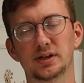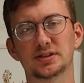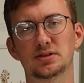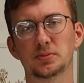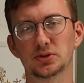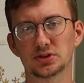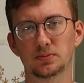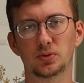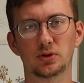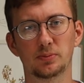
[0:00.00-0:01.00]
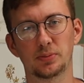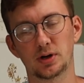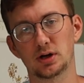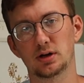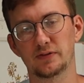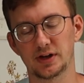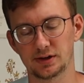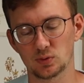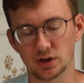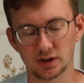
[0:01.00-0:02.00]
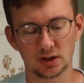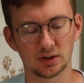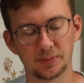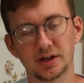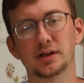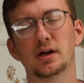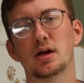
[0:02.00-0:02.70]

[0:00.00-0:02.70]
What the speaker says: is the most important part of any watercolor painting.